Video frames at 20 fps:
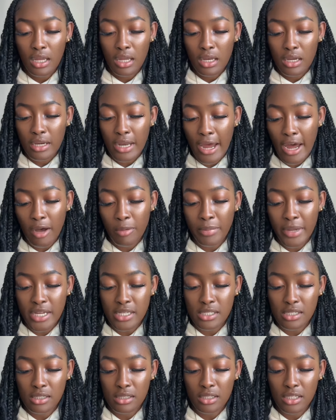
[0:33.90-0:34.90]
Now,
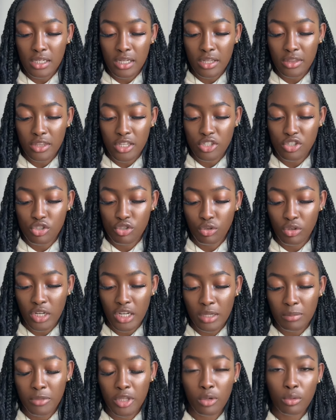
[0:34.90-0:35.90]
basically in this
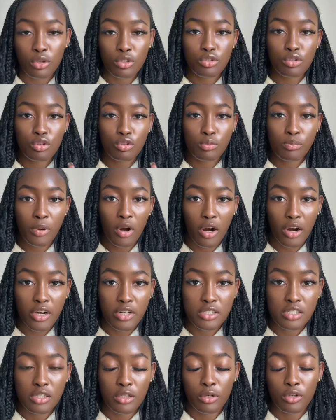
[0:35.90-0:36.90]
dream, there were two
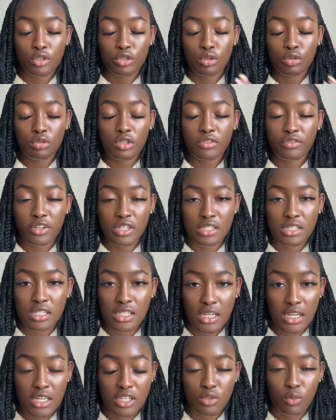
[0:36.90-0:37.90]
parts. There are two different
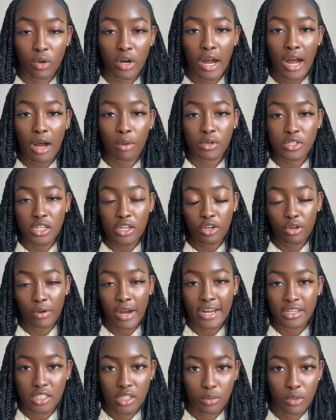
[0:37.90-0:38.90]
scenes where I was
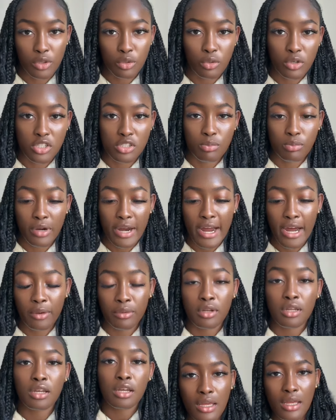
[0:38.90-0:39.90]
interacting with Chris
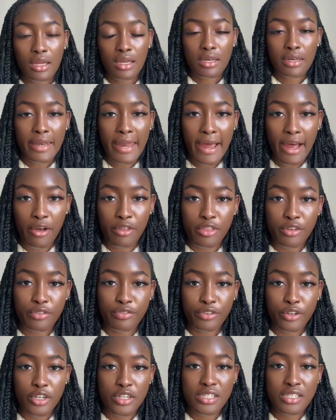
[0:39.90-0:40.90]
Brown. Now, the
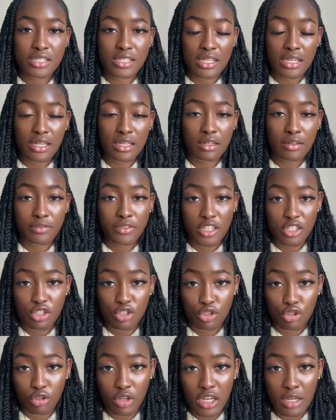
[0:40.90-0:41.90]
first scene of this
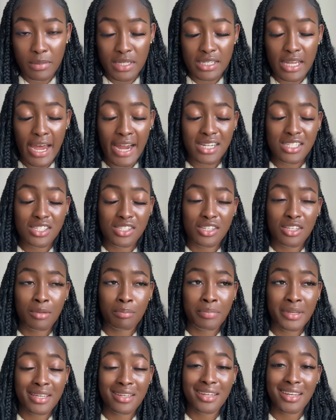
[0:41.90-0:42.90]
dream is actually a
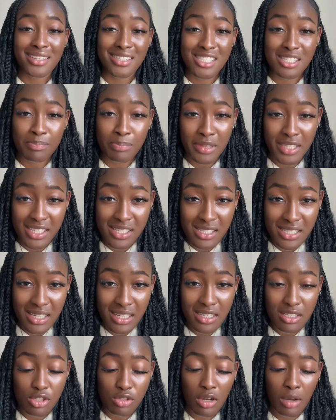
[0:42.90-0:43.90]
bit
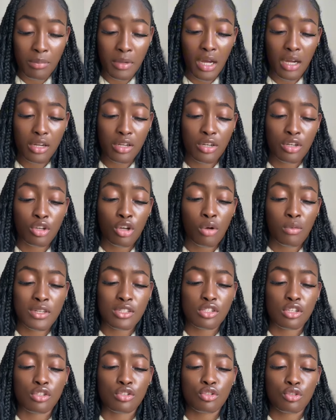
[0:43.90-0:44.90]
explicit, so I'm not going to go
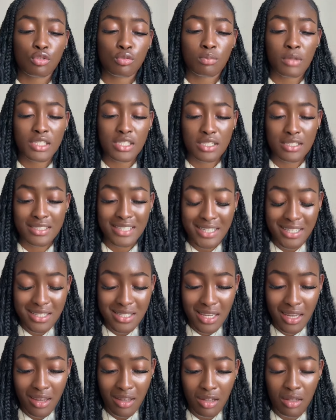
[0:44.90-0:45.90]
into too much
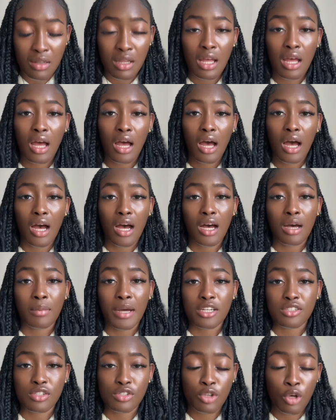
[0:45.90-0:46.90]
detail. I
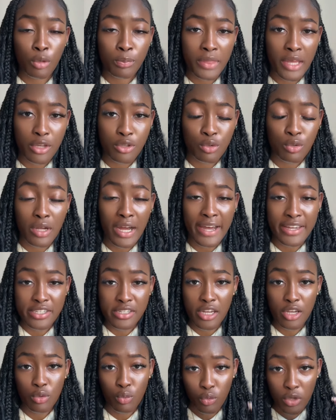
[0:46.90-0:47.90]
just hope that you guys
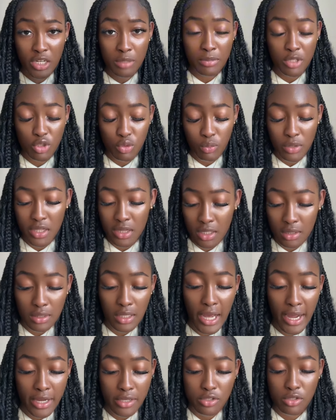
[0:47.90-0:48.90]
can read between the
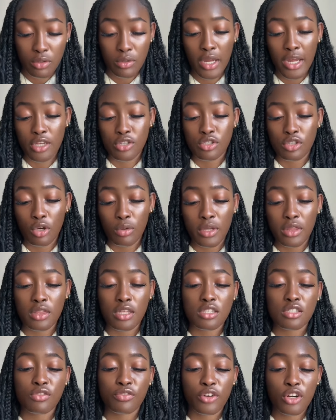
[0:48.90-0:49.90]
lines. Okay, so in
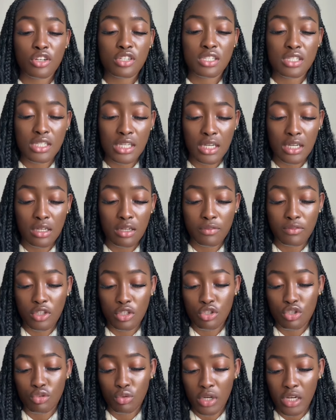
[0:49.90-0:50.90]
this first scene of the
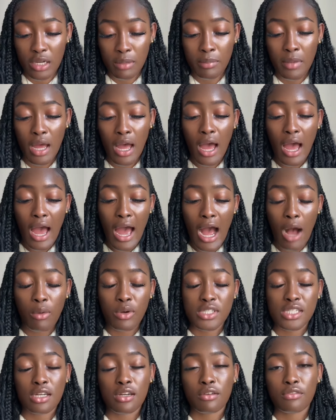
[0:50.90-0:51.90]
dream, I
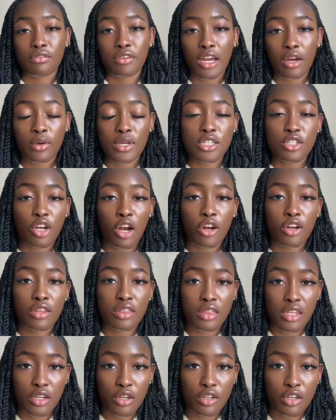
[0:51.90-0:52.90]
was in a very dark
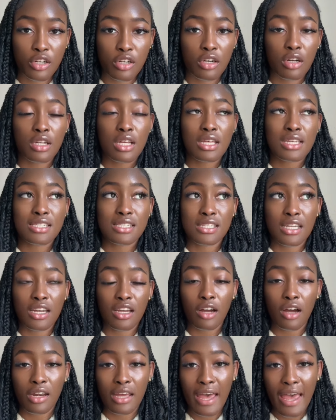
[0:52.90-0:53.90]
theater sitting
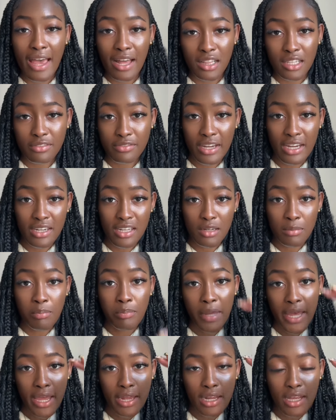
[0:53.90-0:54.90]
on an elevated
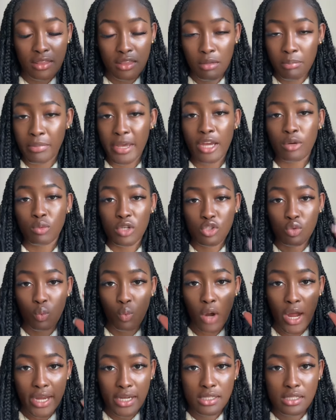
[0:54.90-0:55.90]
bed, and the bed was
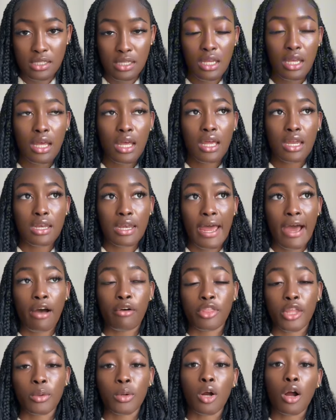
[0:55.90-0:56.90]
white. Now,
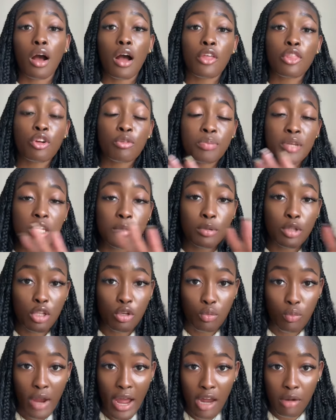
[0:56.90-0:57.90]
there were other people
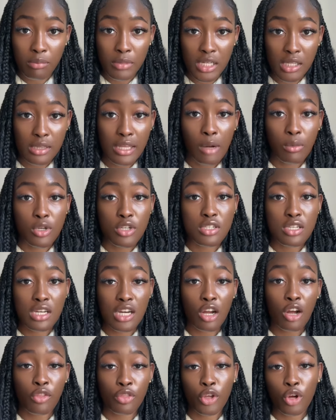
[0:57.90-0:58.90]
around me that were sitting
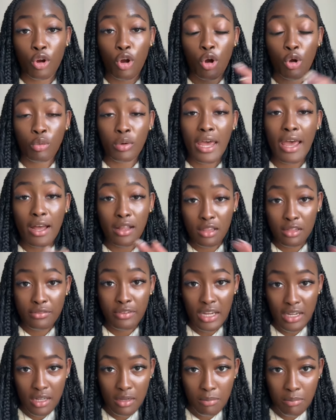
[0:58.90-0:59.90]
on their own
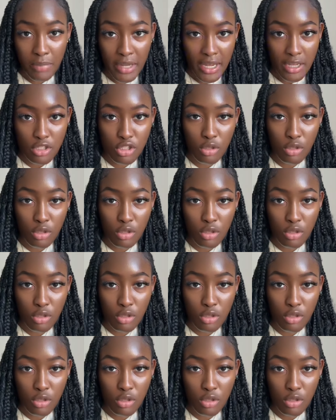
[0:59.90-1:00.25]
elevated bed.